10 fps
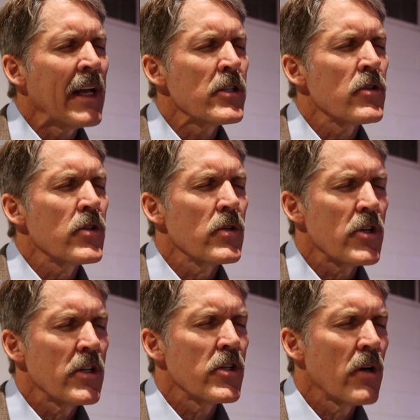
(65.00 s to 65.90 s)
National
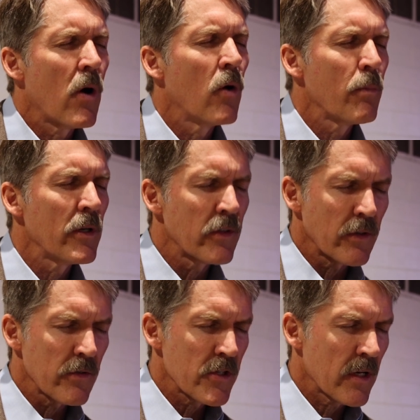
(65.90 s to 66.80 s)
Association of Home
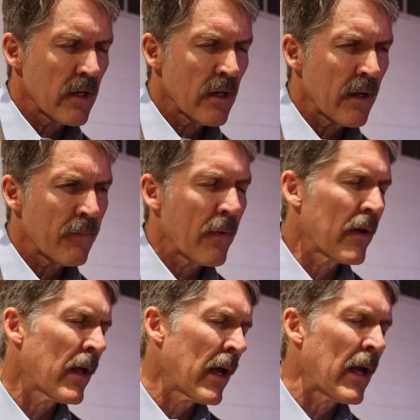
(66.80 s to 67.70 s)
Builders,
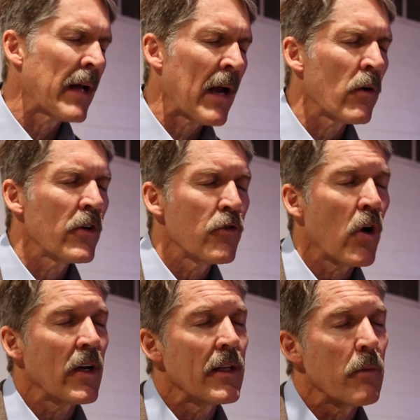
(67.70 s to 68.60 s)
and now are you
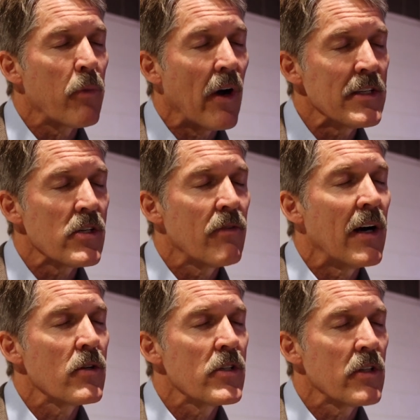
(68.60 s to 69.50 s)
talking the price of
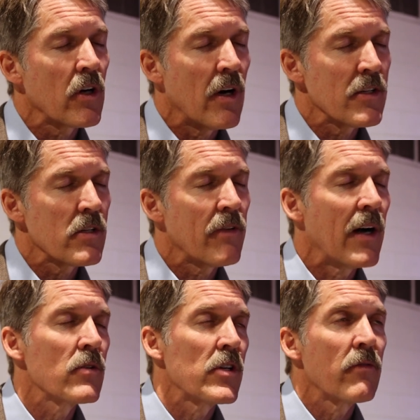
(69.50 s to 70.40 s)
housing, the cost of
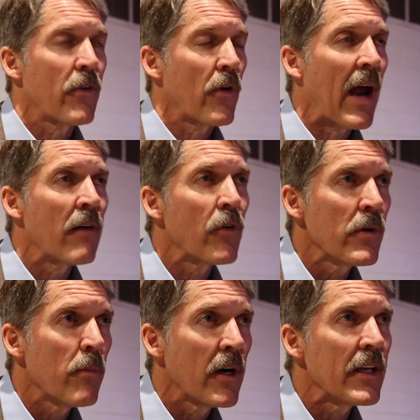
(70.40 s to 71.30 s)
housing for
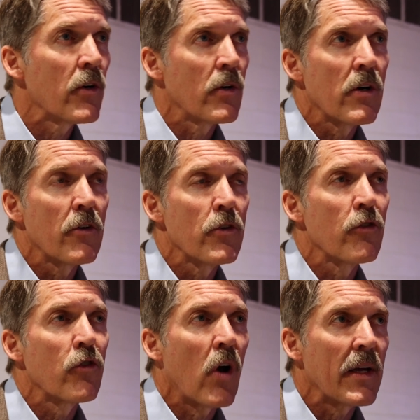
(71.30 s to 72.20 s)
everybody, or are you
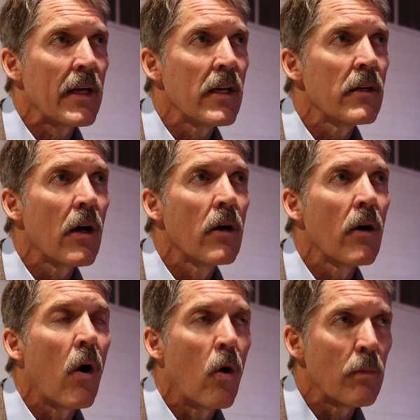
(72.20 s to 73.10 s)
just talking
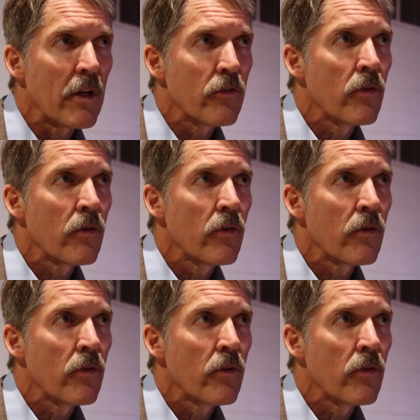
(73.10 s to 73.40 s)
the homeless?